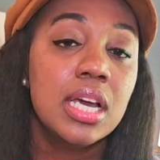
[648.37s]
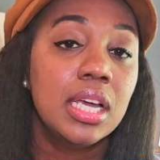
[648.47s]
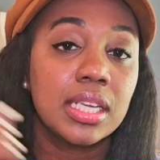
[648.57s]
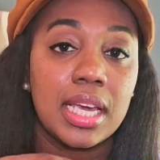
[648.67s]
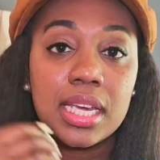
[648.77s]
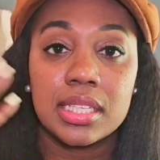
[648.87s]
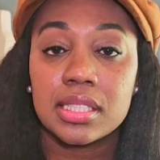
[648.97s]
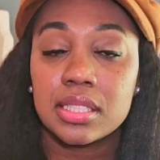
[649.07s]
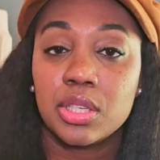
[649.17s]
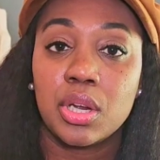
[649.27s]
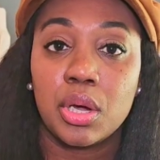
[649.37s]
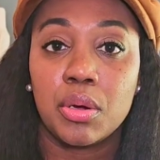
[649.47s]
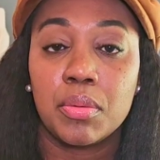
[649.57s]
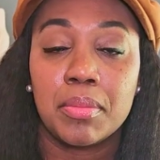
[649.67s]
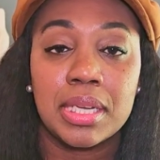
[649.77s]
in case,
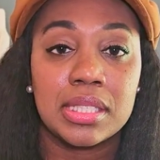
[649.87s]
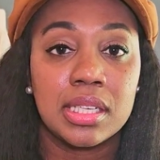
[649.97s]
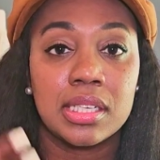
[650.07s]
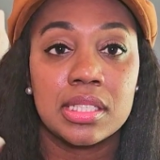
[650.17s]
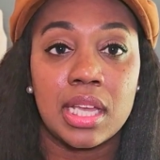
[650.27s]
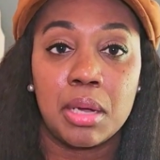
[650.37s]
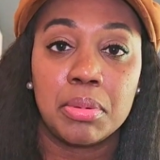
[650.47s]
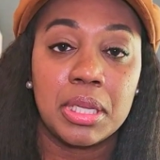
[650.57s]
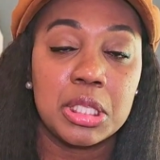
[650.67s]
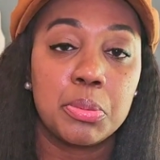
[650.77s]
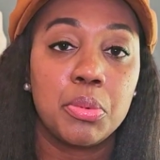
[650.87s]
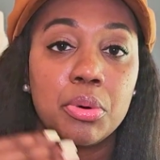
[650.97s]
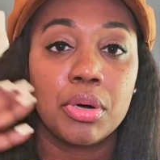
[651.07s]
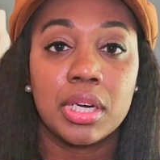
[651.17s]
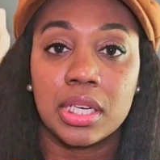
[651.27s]
my son is out playing
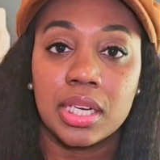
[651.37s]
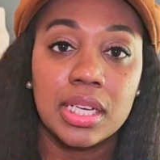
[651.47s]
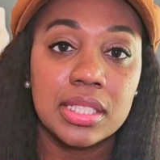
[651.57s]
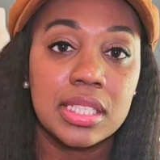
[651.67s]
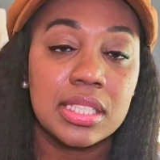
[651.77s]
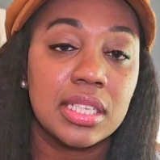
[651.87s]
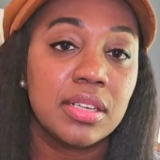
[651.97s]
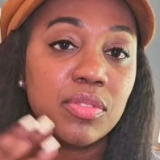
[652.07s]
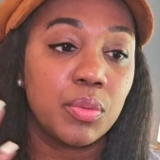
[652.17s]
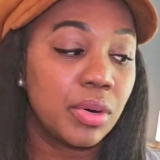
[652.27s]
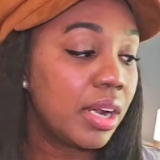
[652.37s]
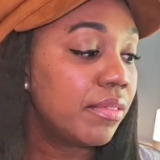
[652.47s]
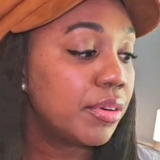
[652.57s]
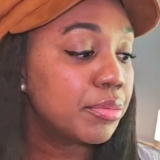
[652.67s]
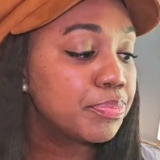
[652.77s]
sport and cuts himself or
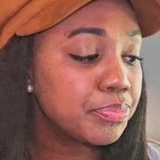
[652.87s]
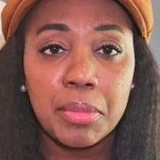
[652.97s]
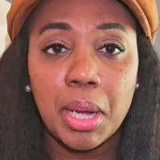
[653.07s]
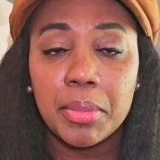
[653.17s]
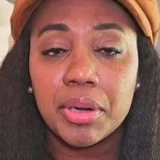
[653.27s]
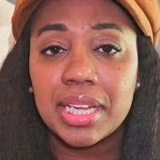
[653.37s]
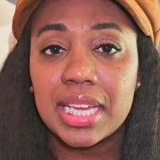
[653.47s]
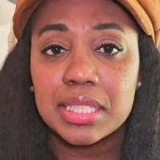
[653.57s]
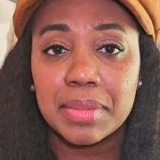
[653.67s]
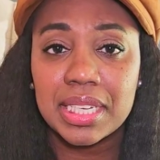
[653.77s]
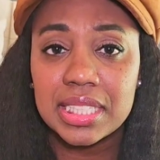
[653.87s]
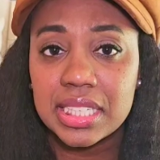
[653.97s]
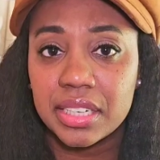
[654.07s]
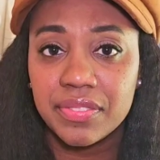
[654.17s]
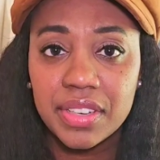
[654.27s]
whatever. Thermometer in case my kids
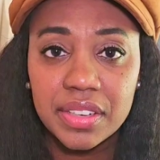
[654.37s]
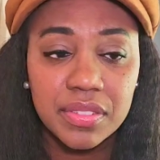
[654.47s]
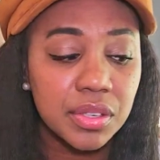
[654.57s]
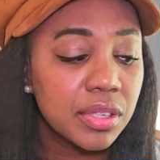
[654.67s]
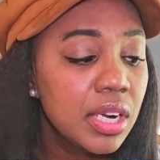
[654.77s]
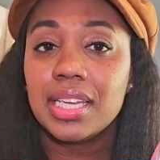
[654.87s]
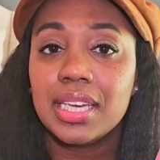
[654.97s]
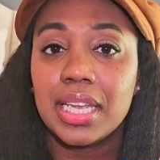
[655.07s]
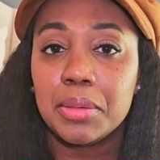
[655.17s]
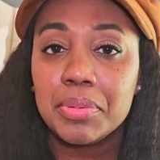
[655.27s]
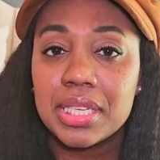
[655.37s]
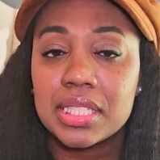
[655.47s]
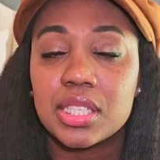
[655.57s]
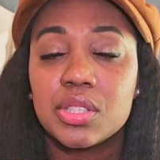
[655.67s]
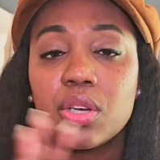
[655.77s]
get a fever. And again,
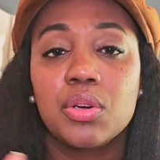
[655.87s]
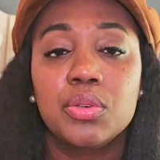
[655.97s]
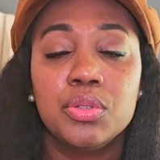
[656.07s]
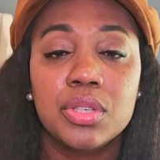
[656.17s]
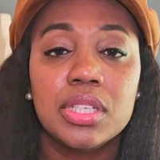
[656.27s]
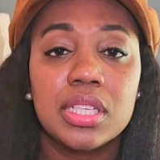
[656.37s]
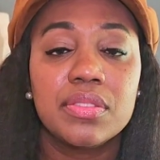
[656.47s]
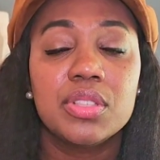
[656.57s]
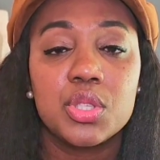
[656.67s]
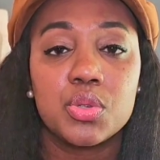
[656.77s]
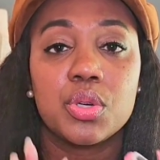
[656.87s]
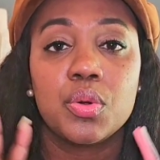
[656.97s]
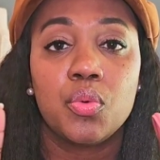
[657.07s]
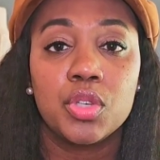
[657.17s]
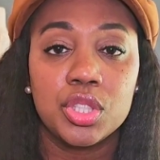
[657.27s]
Eppies. So you can definitely
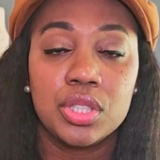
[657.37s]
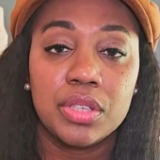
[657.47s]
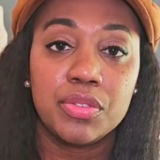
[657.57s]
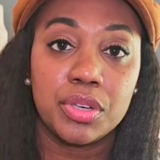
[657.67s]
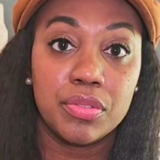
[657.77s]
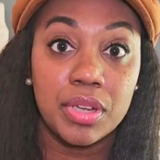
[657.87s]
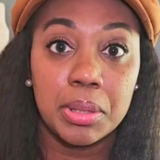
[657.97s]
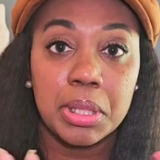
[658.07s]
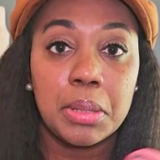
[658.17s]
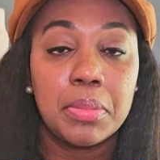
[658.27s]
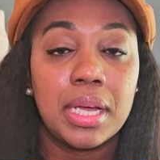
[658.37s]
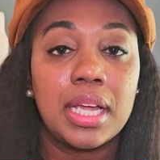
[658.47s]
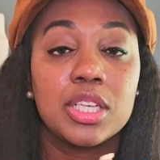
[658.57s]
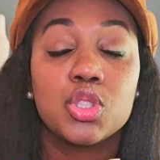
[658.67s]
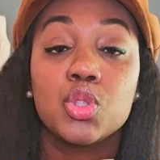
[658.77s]
store what you need for your family,
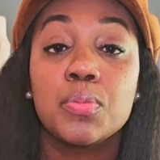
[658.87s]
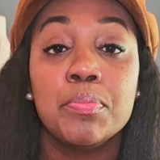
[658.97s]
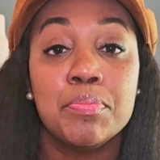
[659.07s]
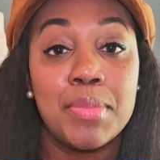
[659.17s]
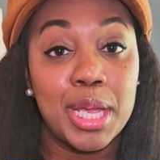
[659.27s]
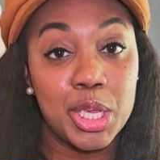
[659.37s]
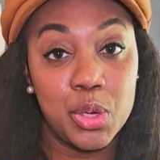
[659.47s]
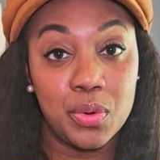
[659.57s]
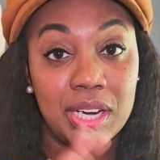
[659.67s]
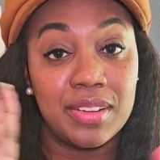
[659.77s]
but make you one.